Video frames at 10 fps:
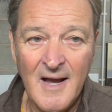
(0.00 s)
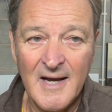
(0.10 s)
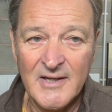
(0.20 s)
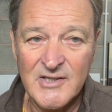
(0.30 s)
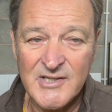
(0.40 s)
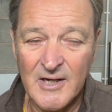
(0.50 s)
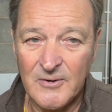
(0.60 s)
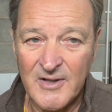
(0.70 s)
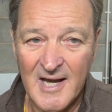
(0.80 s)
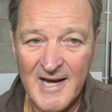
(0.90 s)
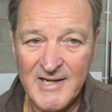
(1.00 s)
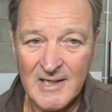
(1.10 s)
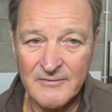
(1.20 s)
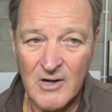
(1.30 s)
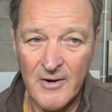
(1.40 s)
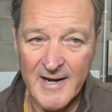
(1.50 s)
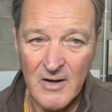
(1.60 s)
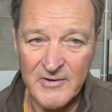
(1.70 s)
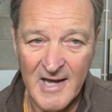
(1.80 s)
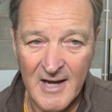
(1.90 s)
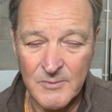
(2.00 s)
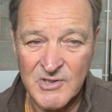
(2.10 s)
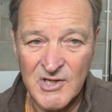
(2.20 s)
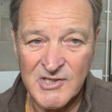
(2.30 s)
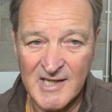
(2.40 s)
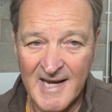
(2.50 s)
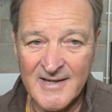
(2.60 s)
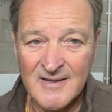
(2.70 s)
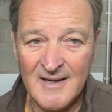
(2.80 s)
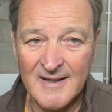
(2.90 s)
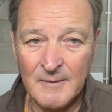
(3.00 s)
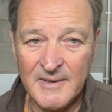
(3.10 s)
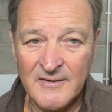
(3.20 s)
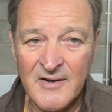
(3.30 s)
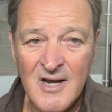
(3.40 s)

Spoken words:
and so the idea of going over there was just to get a little bit of